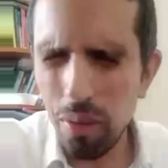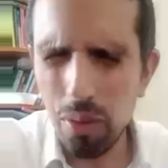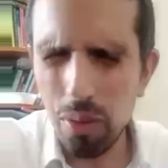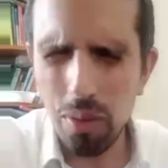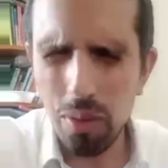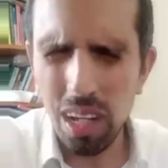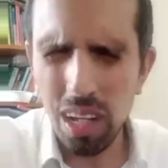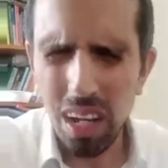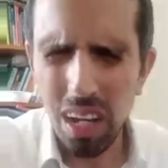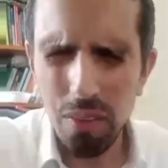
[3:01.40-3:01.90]

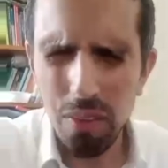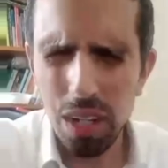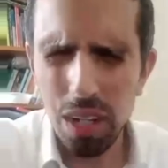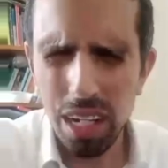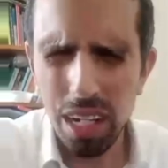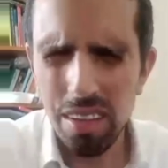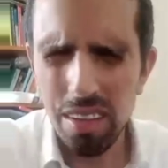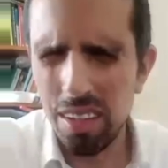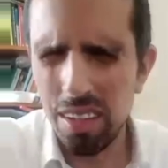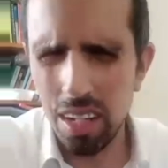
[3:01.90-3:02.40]
on
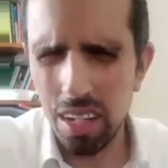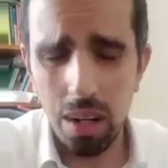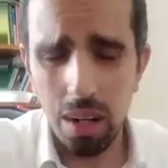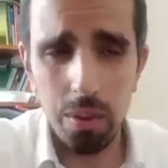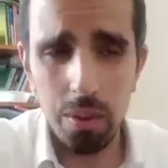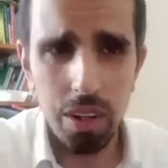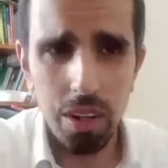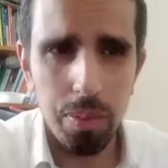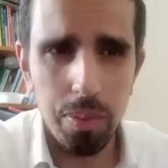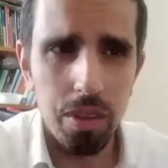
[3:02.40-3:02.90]
Chavchet Yah,
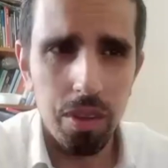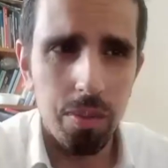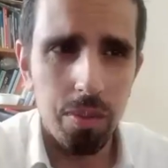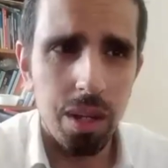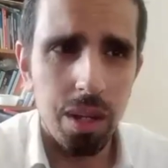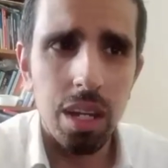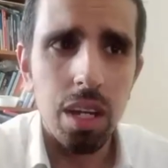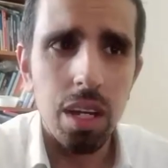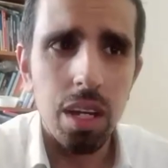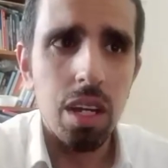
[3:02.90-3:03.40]
which happens to
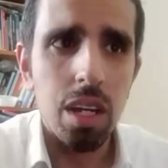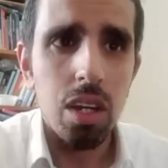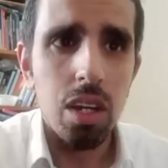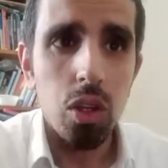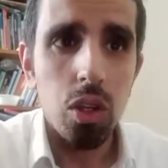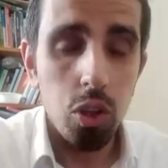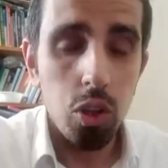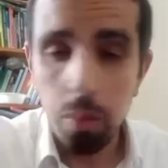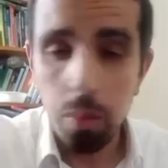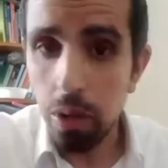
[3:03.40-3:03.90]
be
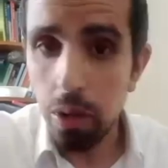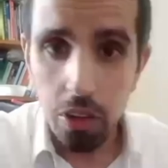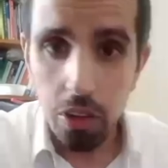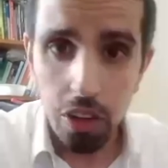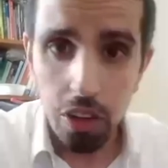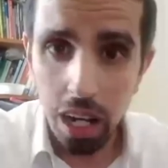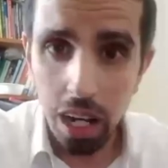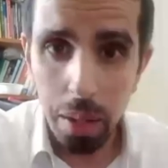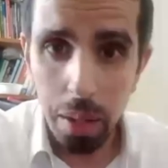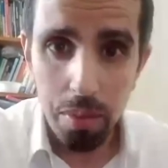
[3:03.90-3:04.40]
Yom
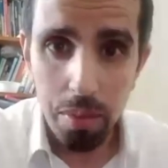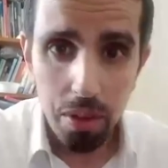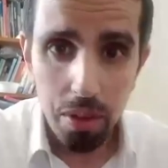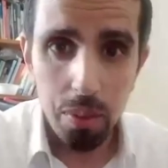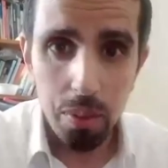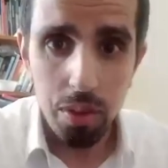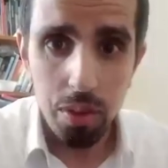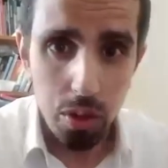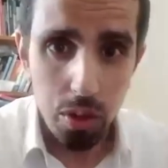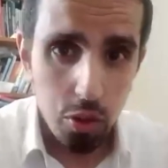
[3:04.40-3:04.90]
Yerushalayim, so it
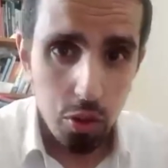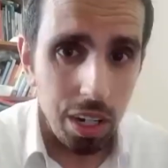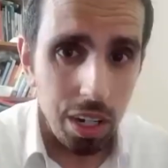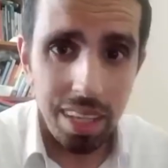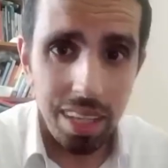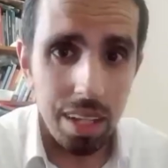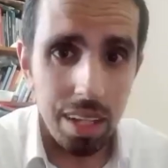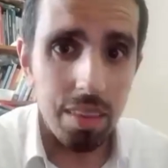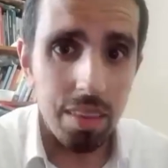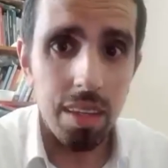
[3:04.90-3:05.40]
was a great
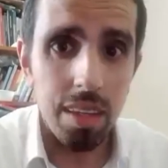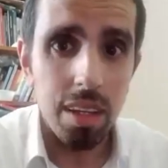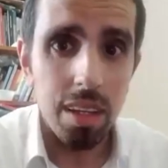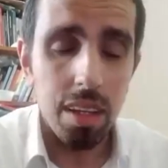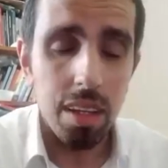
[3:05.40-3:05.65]
date.